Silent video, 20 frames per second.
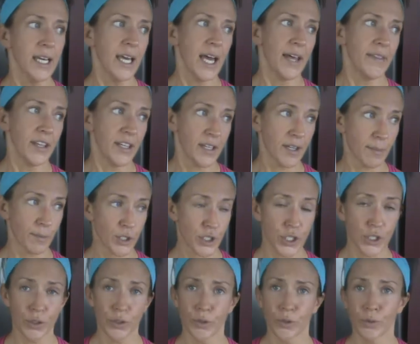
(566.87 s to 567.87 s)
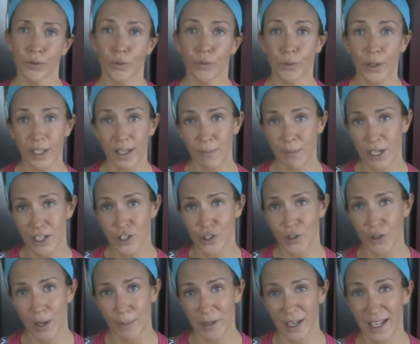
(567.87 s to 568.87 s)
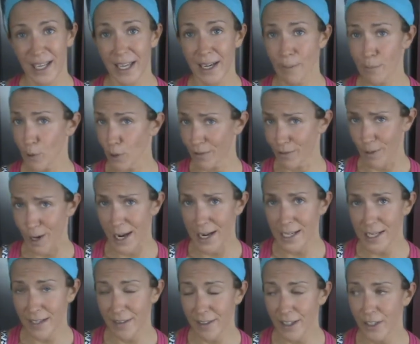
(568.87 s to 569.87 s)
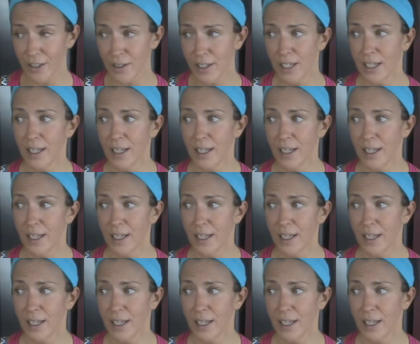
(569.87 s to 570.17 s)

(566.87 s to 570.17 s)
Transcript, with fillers: and then number two, really make sure I'm getting more variety in there.